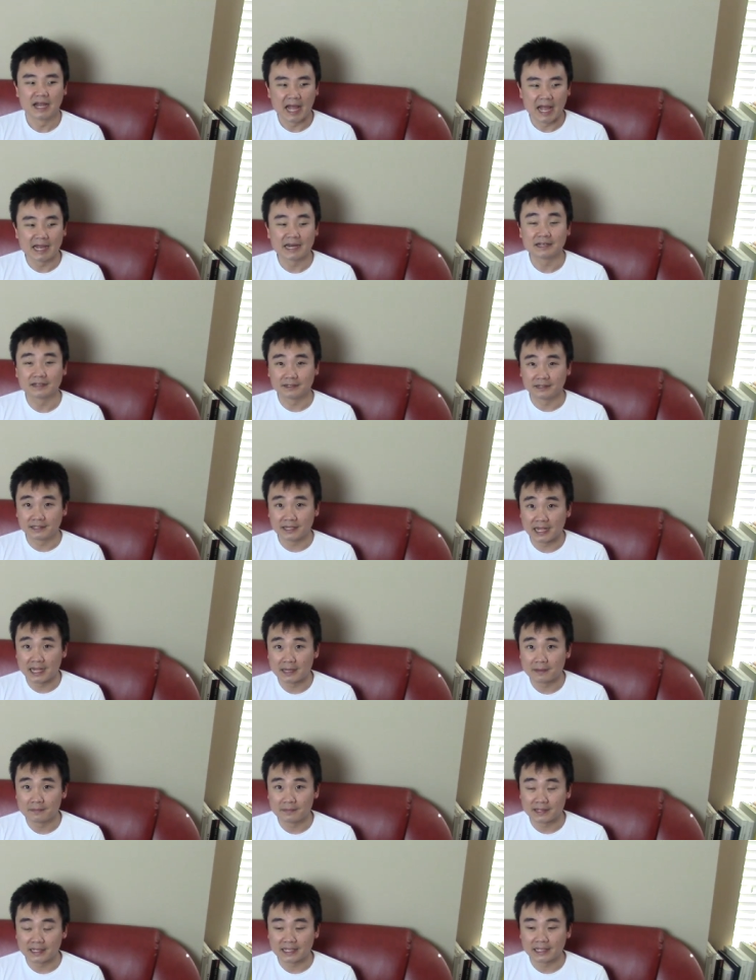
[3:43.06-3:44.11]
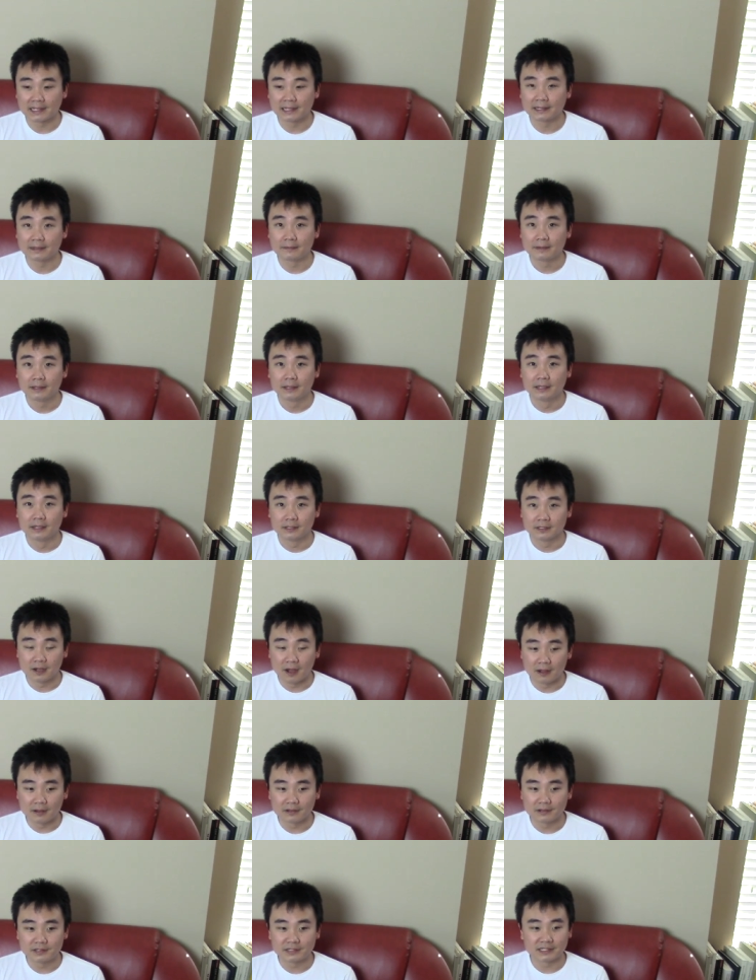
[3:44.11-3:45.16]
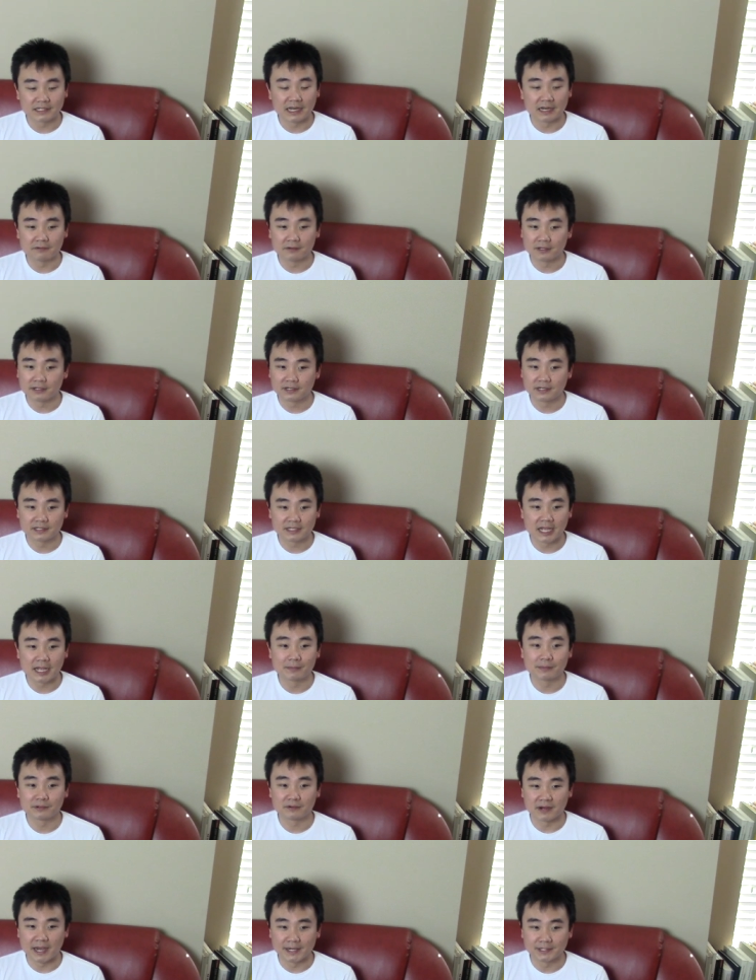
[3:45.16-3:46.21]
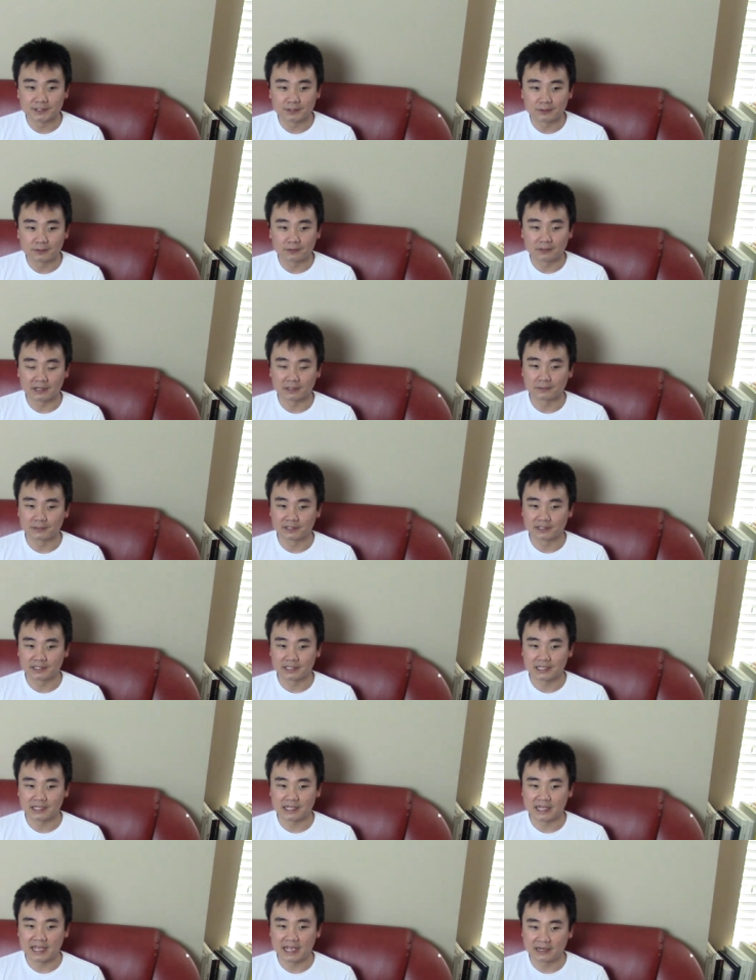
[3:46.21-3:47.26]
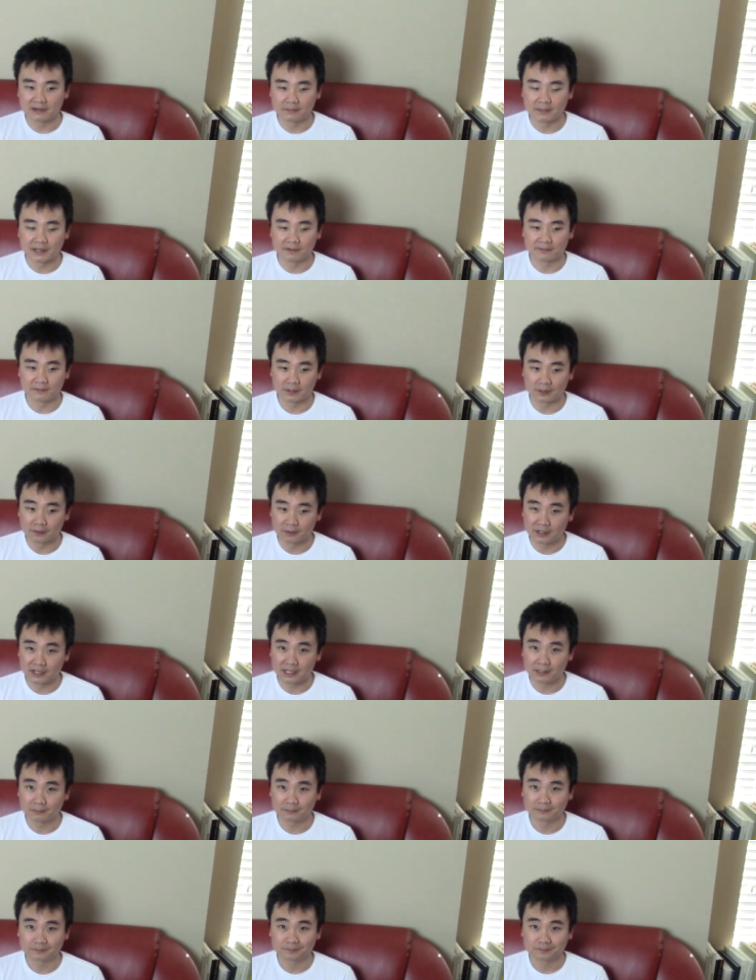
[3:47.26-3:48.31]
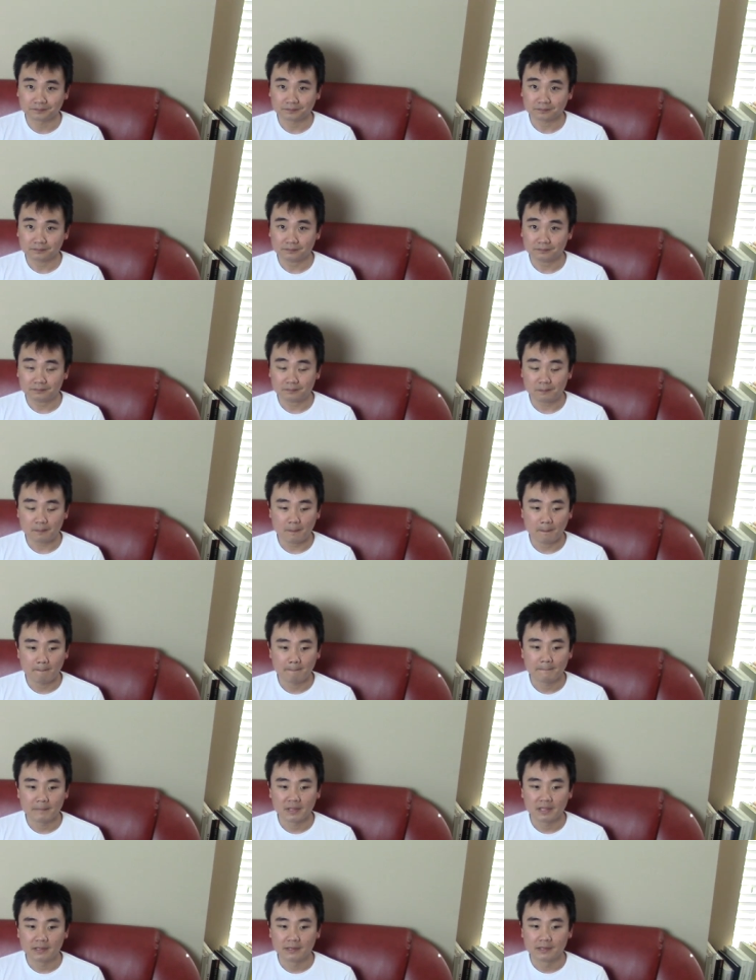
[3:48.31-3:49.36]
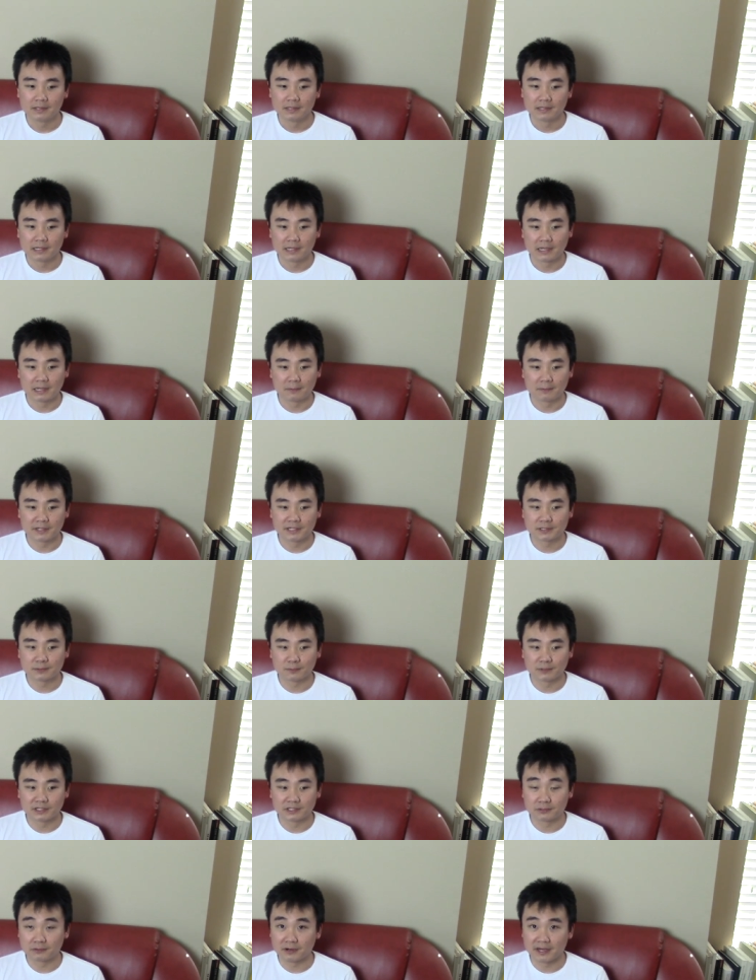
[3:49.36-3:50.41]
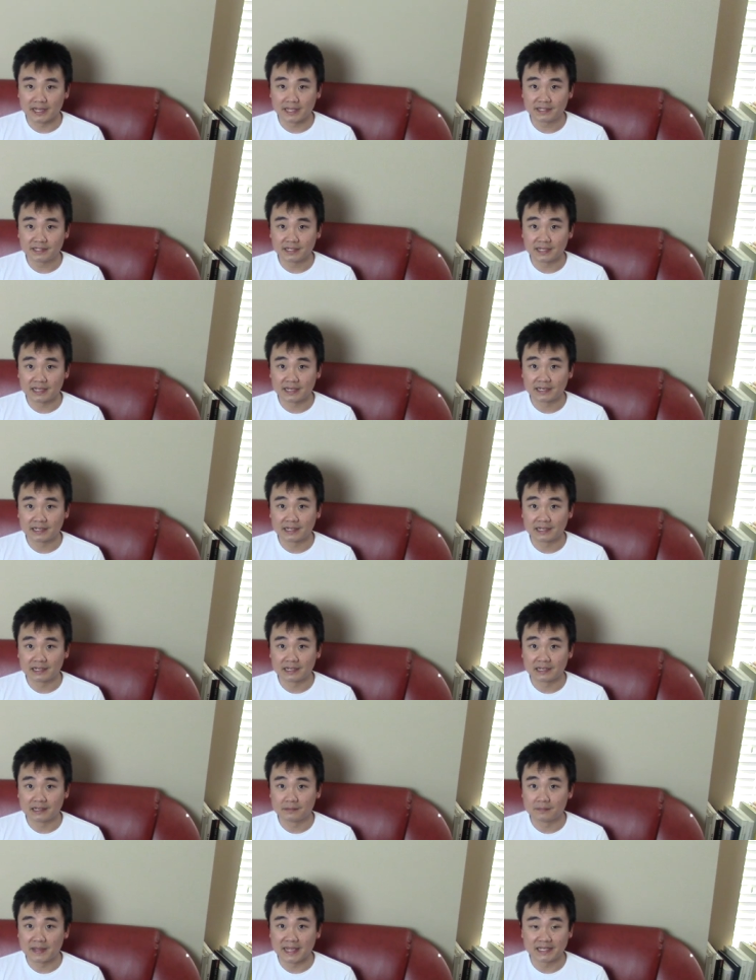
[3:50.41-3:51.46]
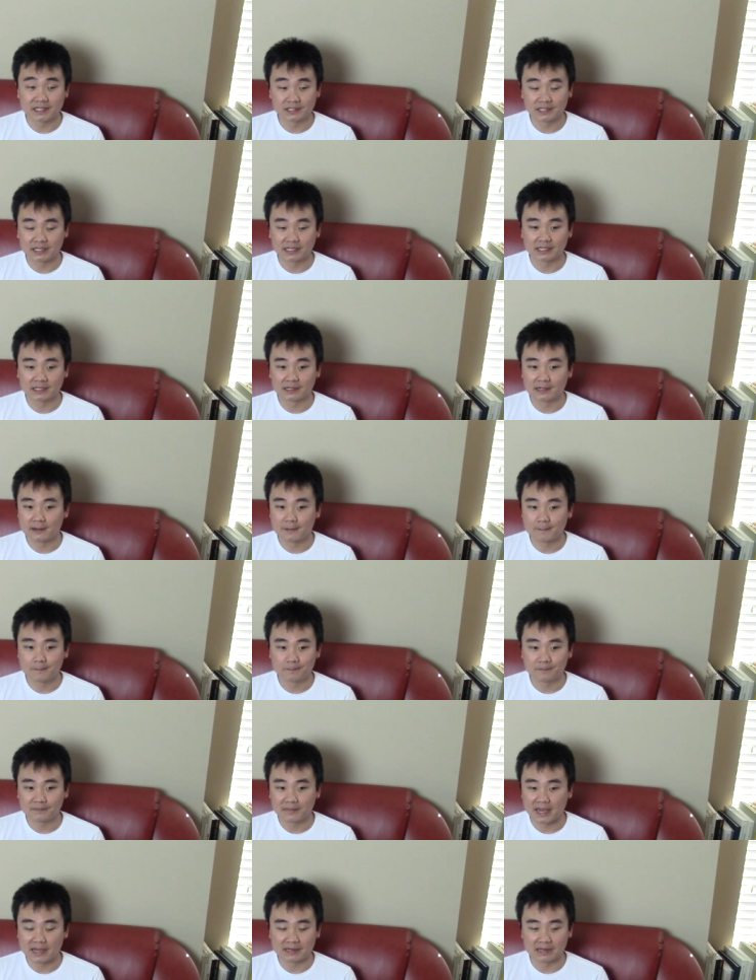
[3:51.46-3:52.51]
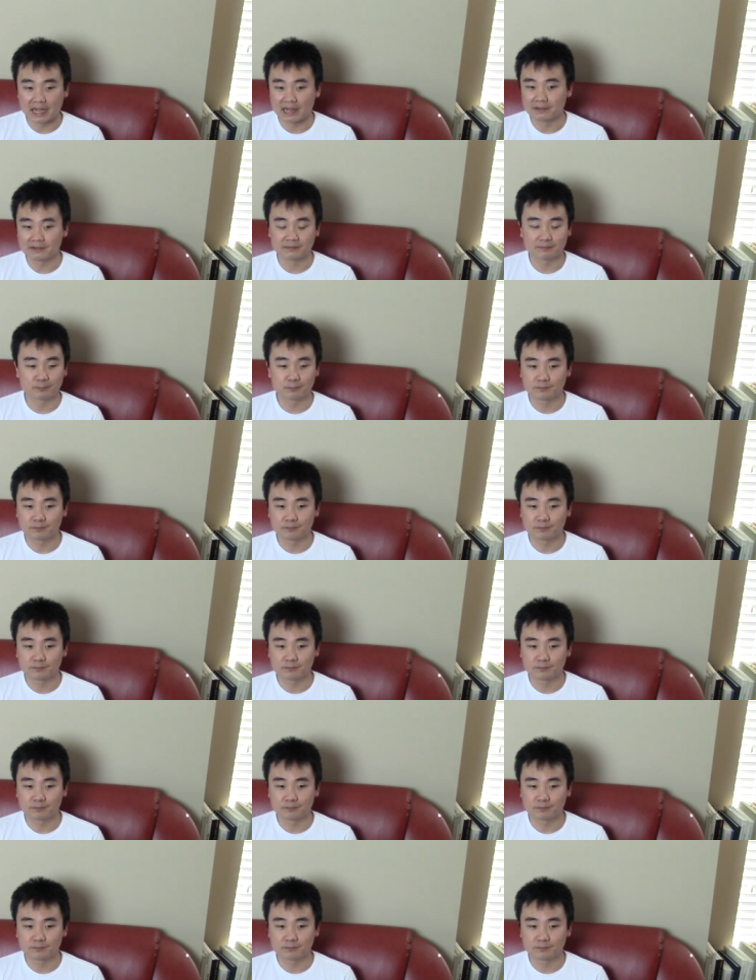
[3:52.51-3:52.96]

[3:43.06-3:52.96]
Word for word: I had a good time in college and I had a really good time in grad school. I was the head of my fraternity, uh, which was great and uh, amazing. Um, I, I,